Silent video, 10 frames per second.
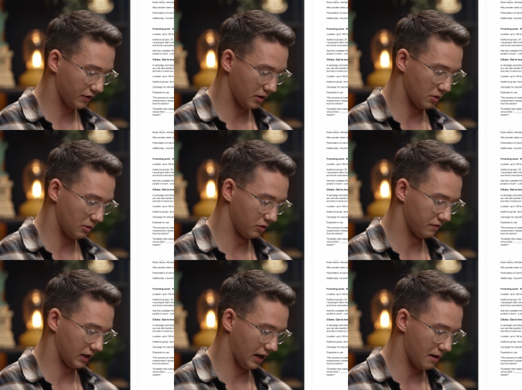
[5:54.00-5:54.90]
came up with
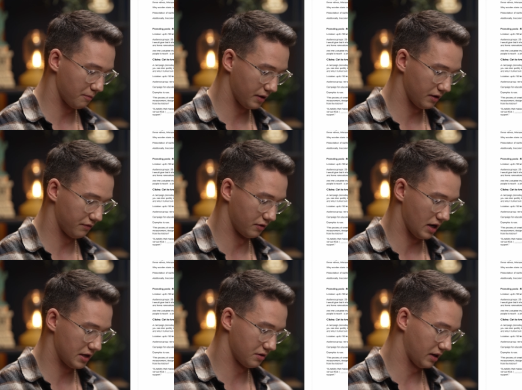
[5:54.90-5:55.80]
a campaign for
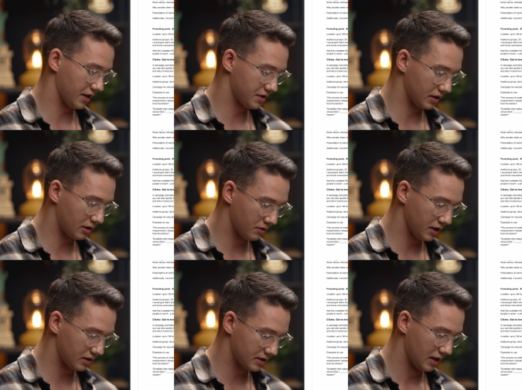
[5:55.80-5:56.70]
educational
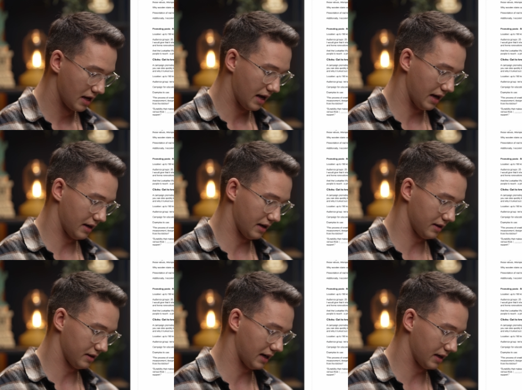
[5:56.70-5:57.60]
reels, and
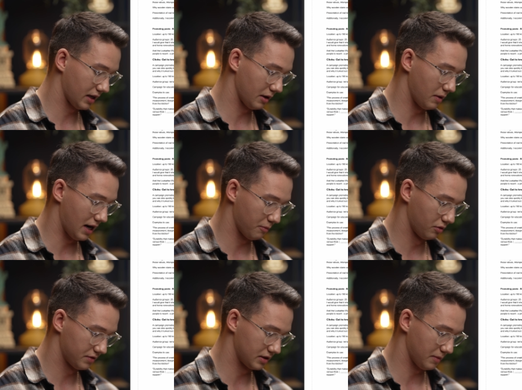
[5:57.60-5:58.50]
I came up
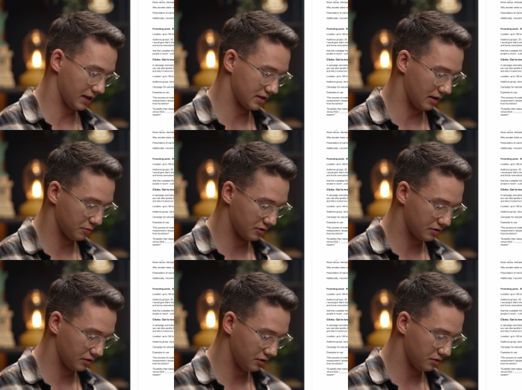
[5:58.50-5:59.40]
with some examples
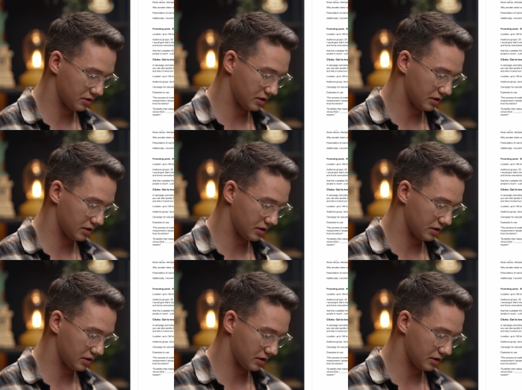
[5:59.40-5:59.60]
to use.